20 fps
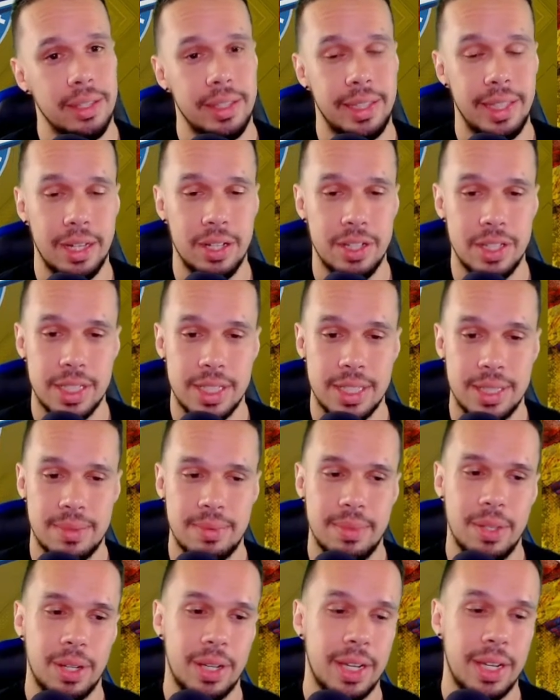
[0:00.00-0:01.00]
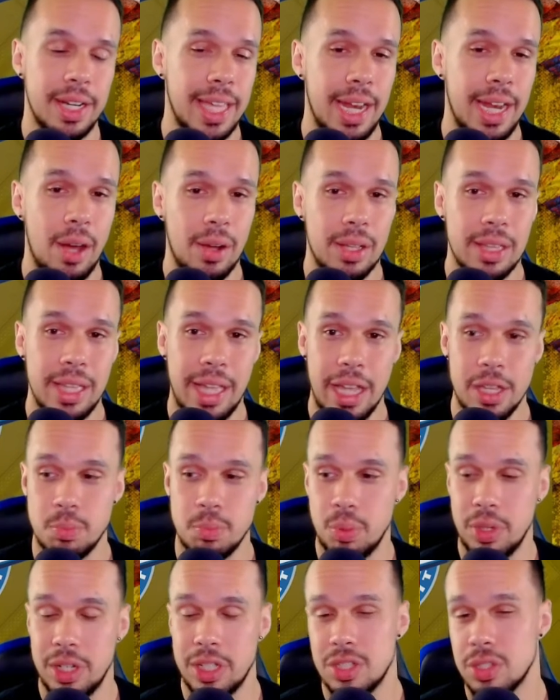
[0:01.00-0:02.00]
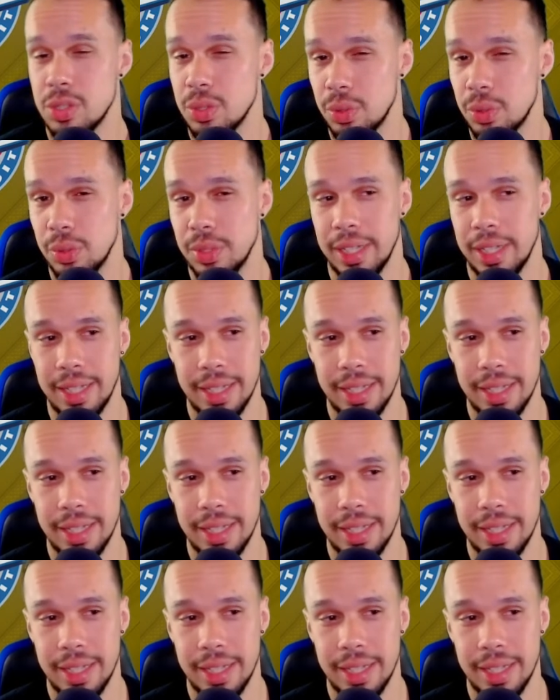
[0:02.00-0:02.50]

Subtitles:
they're gonna get outclassed pretty soon.